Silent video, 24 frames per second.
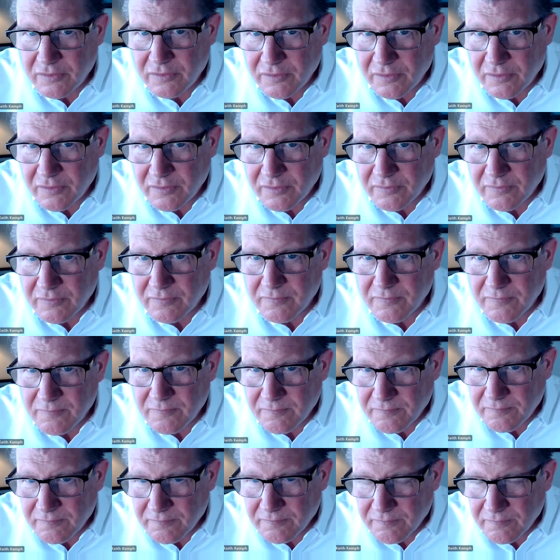
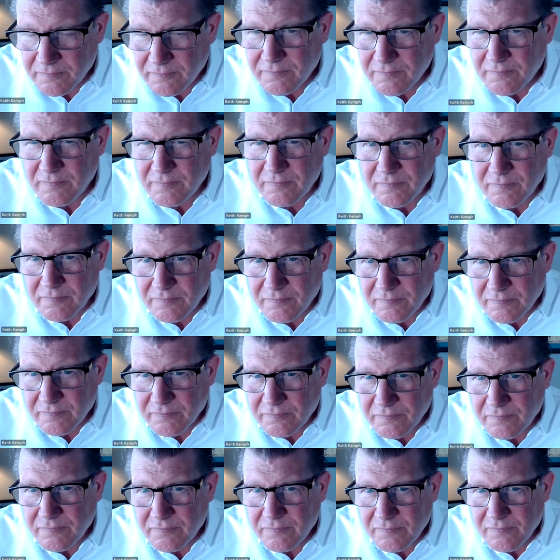
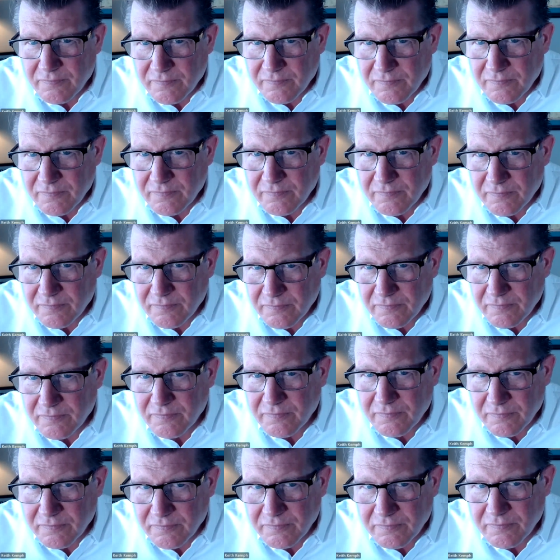
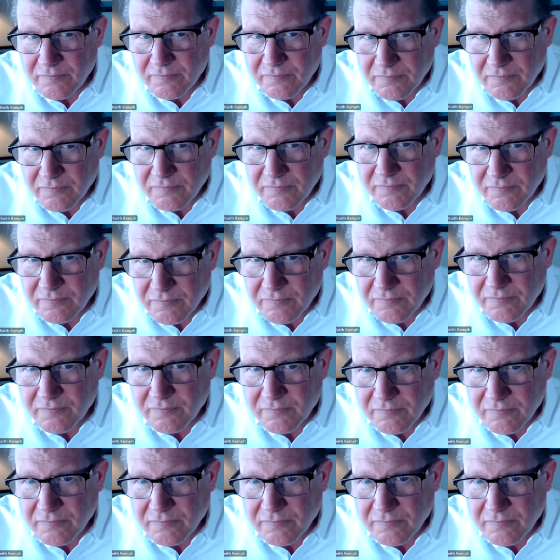This person isn't speaking.